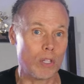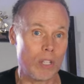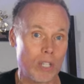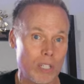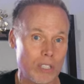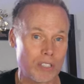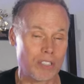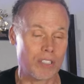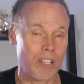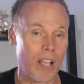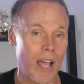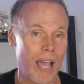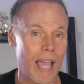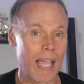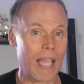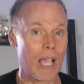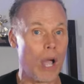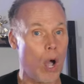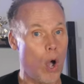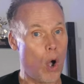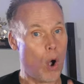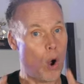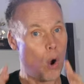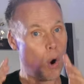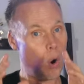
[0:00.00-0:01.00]
looks like,
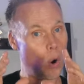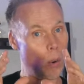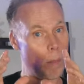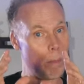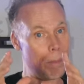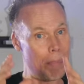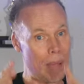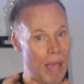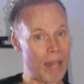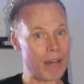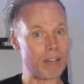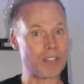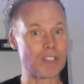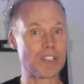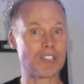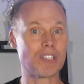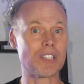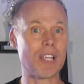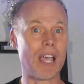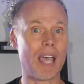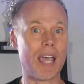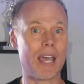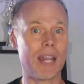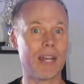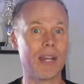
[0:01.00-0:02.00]
or better
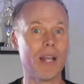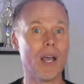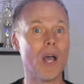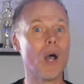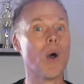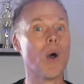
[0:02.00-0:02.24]
said,